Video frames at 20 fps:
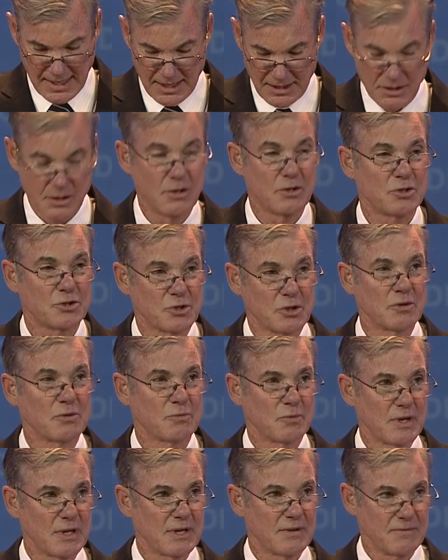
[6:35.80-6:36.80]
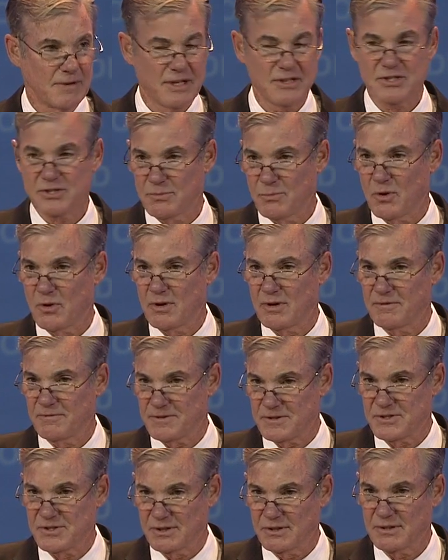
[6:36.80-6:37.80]
And shouldn't we invest some more
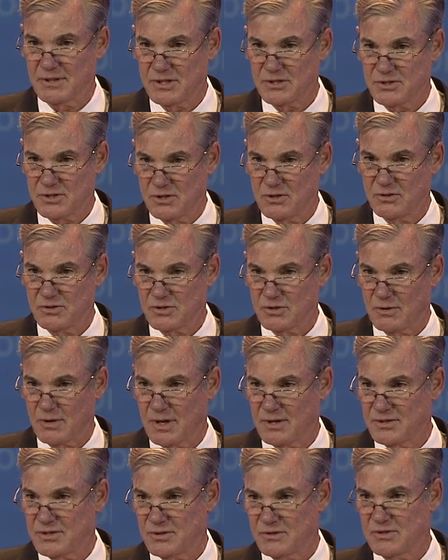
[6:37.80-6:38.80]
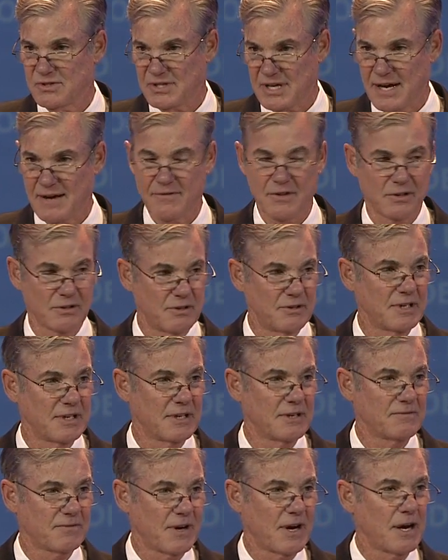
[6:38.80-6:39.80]
in facilities too, so our students have the
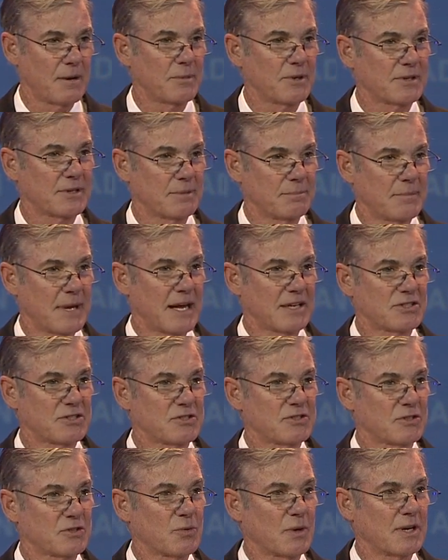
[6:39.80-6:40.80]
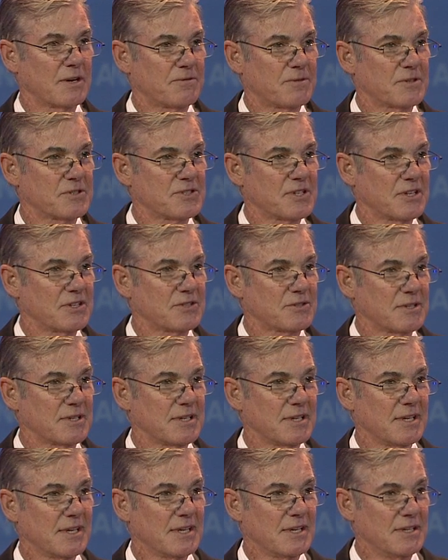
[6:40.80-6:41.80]
learning environment that matches the 21st
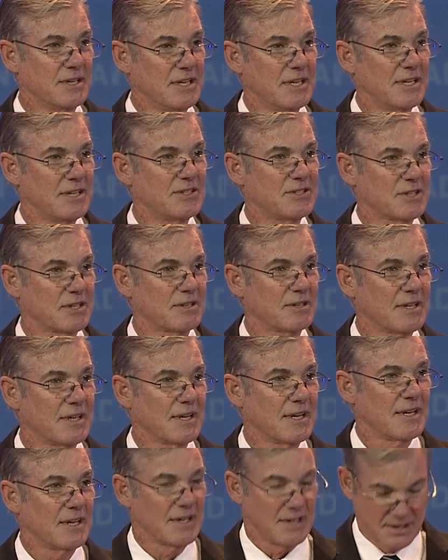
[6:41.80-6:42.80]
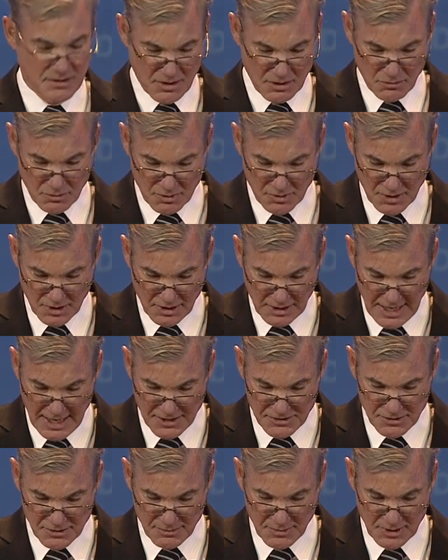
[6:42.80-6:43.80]
century needs and the
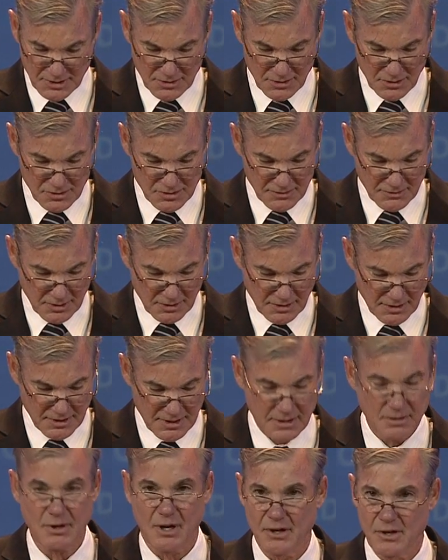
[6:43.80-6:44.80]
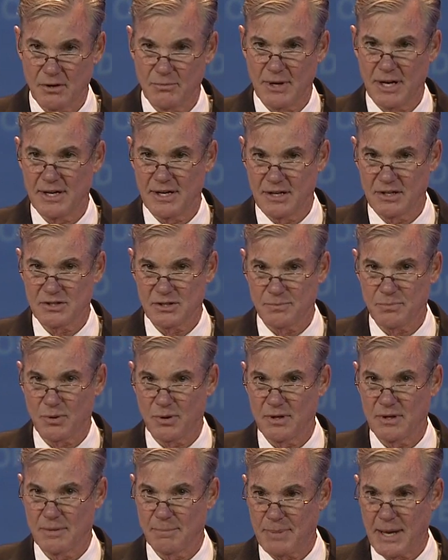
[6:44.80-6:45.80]
classroom conducive to learning? Are you ready to
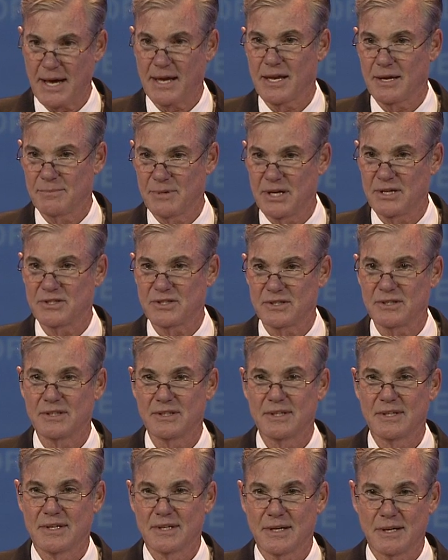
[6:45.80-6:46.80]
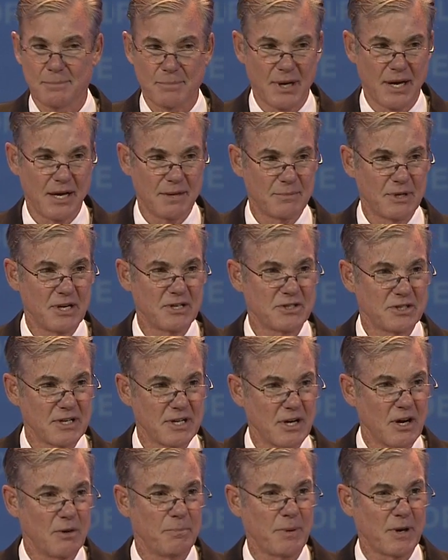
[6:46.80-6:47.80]
support a ballot measure, a bond measure,
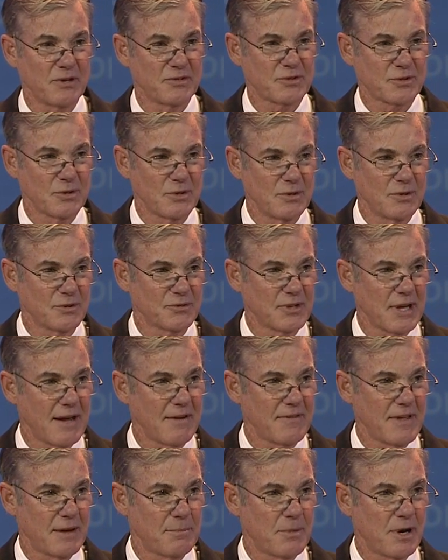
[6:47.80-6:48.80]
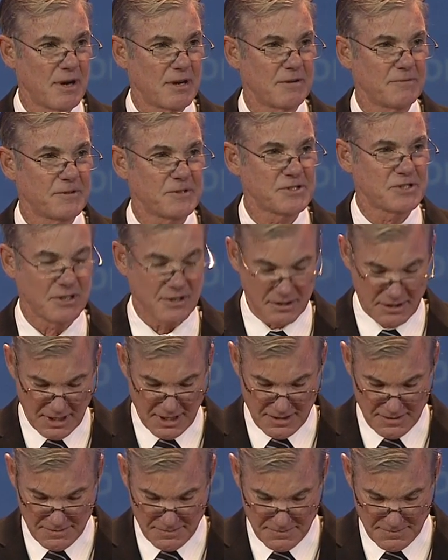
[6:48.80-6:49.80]
to help our schools have that modern
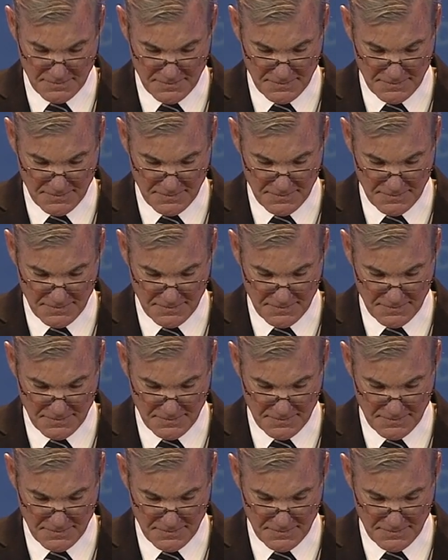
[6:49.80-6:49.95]
facility?